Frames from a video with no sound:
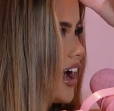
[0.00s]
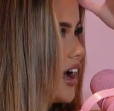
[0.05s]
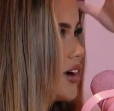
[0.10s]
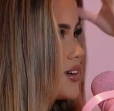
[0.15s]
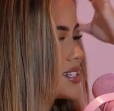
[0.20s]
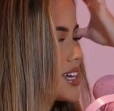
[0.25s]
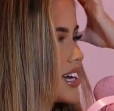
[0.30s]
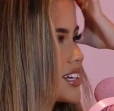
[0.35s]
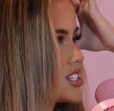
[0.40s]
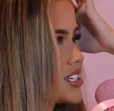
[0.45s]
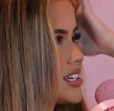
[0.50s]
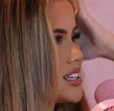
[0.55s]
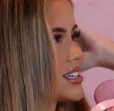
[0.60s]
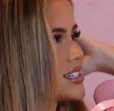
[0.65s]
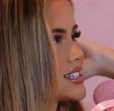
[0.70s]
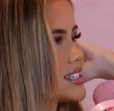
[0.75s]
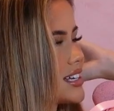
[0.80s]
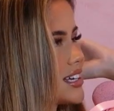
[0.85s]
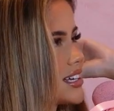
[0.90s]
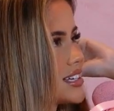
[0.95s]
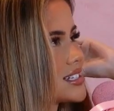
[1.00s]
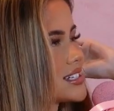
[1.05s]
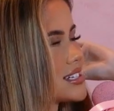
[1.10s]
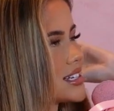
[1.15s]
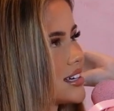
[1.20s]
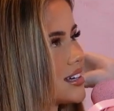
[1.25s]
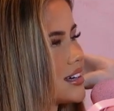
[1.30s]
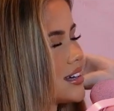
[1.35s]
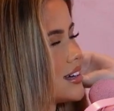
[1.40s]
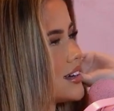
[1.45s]
I was actually listening to
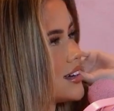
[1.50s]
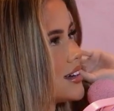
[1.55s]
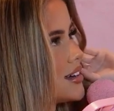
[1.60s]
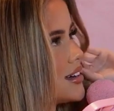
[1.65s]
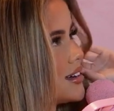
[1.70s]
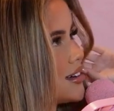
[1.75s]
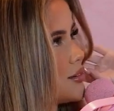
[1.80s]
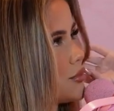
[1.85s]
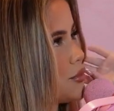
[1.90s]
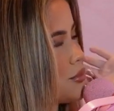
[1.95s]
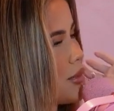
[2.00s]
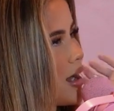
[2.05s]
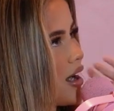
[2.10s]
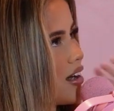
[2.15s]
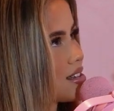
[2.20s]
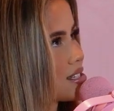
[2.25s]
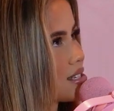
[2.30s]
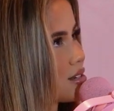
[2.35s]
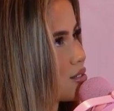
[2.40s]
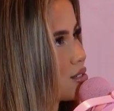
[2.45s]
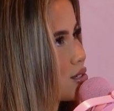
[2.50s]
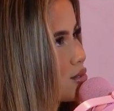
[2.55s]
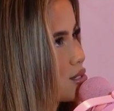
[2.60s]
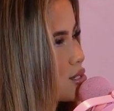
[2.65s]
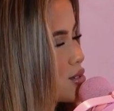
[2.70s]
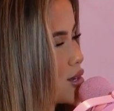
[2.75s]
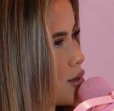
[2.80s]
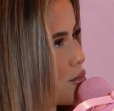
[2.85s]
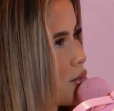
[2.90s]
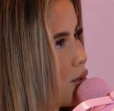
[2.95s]
Paris Hilton was
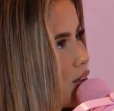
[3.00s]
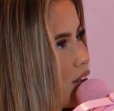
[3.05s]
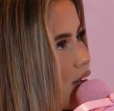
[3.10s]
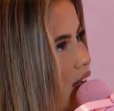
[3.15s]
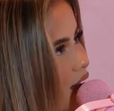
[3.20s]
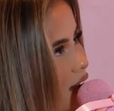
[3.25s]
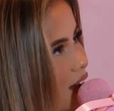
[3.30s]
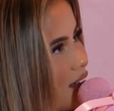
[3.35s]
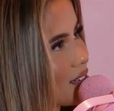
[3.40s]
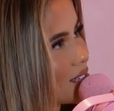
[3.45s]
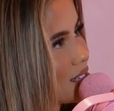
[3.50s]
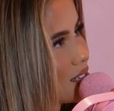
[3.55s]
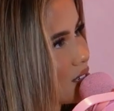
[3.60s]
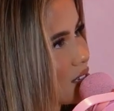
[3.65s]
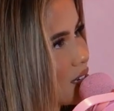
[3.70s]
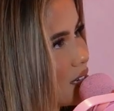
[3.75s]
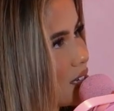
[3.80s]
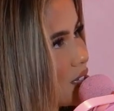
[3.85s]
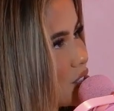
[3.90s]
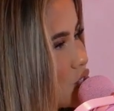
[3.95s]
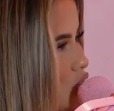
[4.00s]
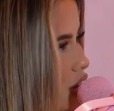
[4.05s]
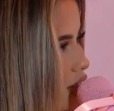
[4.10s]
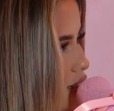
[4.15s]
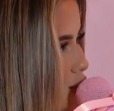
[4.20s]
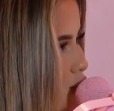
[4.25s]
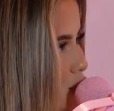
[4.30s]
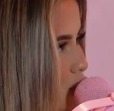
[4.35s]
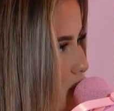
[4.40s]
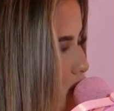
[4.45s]
doing a podcast, and she
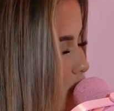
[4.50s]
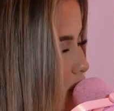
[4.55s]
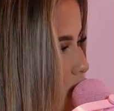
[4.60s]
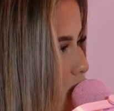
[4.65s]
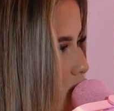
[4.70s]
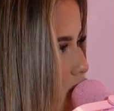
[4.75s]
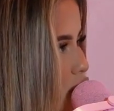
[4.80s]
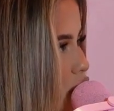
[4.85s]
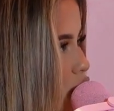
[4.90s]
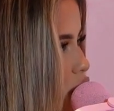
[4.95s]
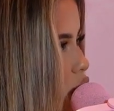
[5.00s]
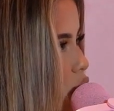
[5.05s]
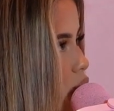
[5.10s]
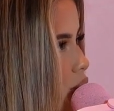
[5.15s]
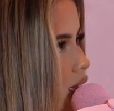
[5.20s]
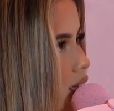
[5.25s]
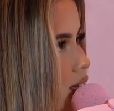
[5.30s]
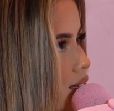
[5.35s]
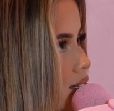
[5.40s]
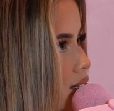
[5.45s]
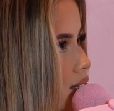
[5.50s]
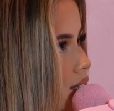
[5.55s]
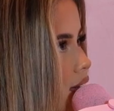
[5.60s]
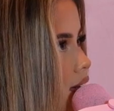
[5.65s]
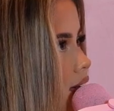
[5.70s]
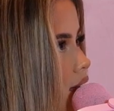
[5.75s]
smoked bombs too because,